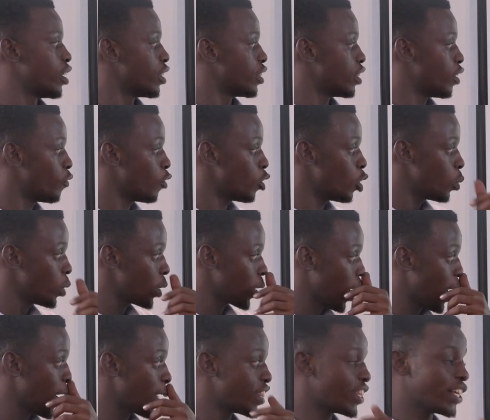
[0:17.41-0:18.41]
The following
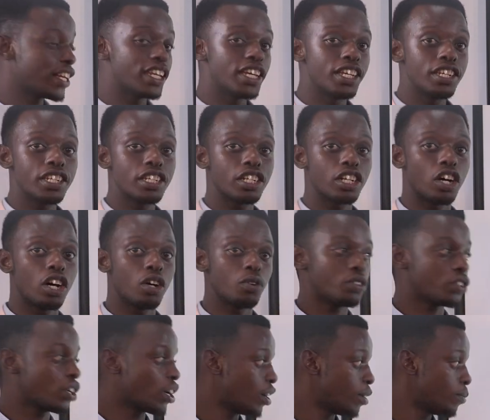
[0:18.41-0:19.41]
are the learning
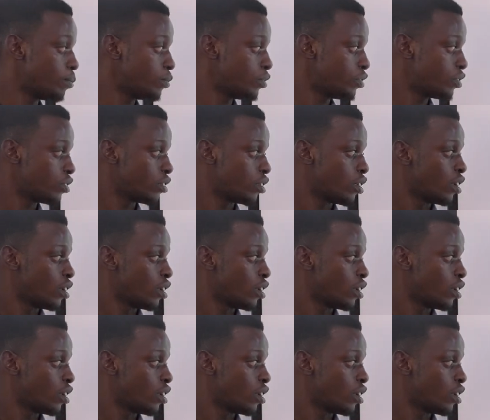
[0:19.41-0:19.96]
outcomes.